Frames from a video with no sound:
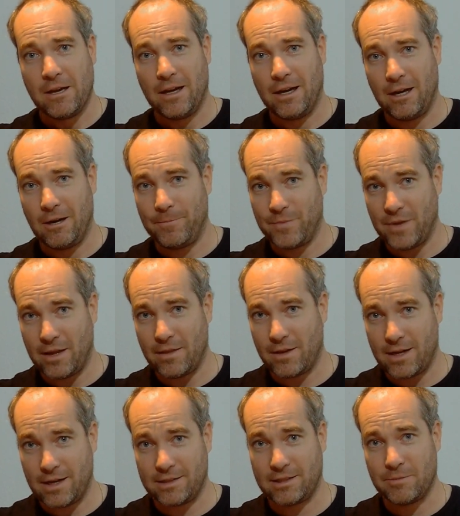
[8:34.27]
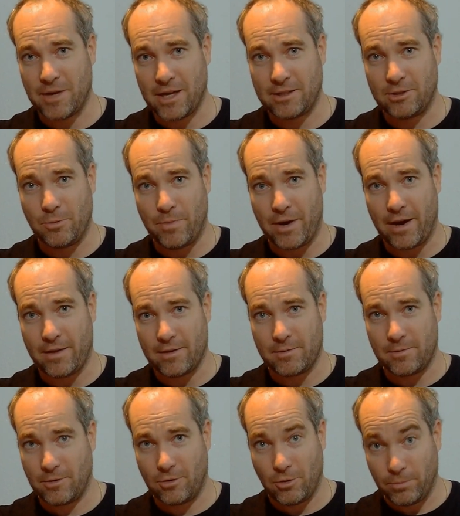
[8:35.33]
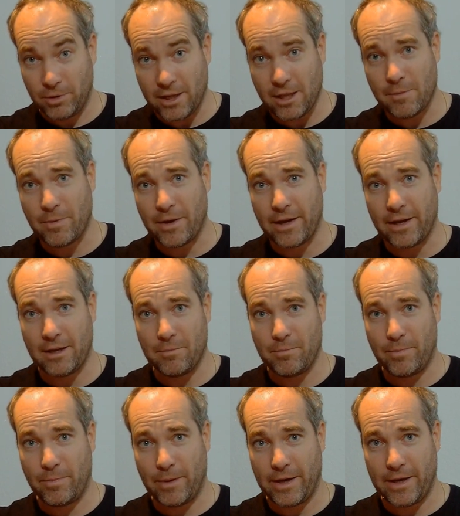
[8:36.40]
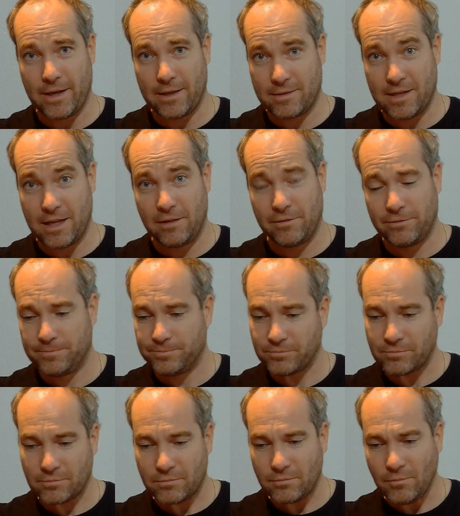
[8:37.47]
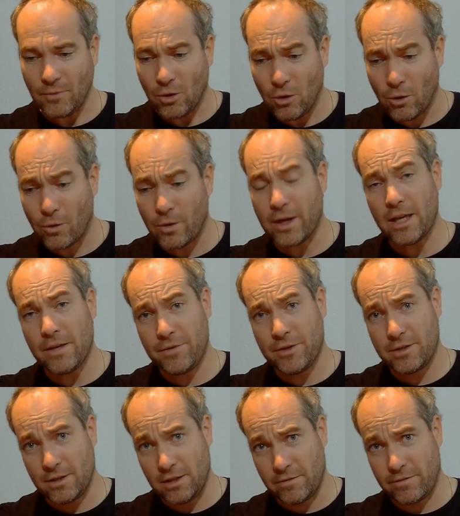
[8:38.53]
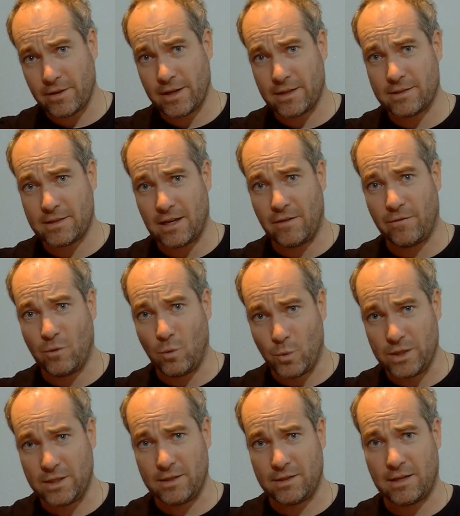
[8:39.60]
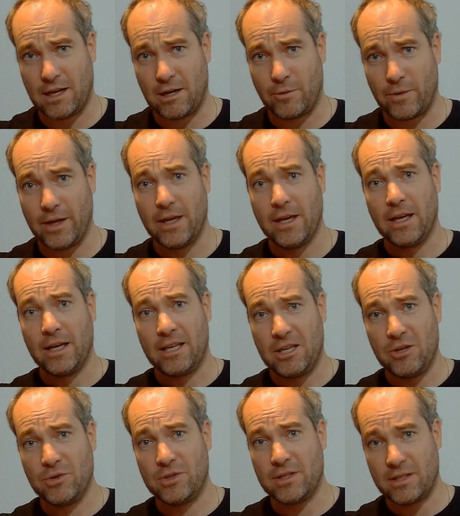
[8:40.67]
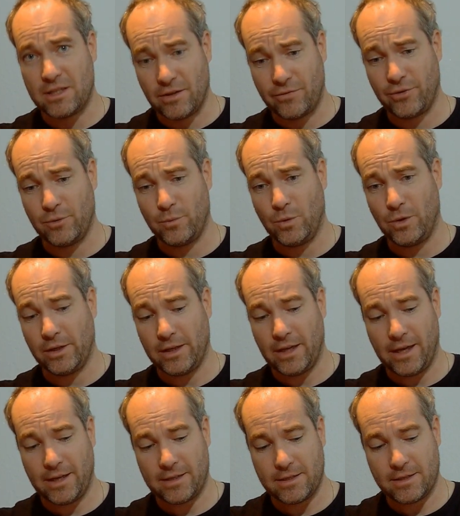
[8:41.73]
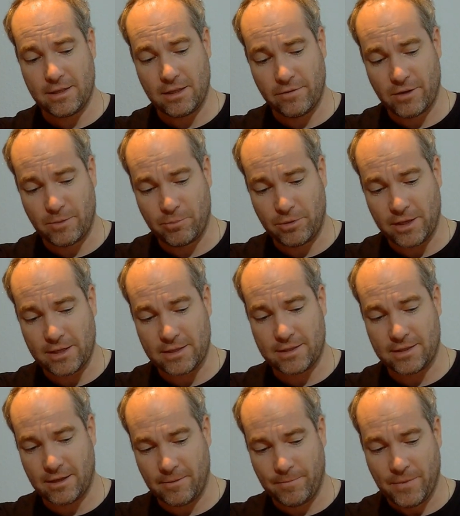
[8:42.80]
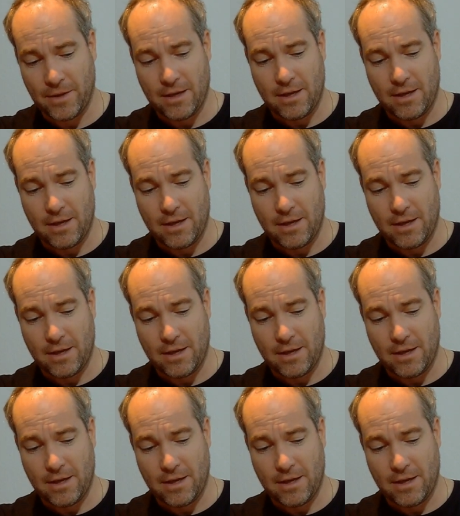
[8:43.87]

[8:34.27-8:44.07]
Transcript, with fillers: um, and the customer has to buy that completely by, by itself or if you deliver that stuff with the tower, use a different one and deliver please uh,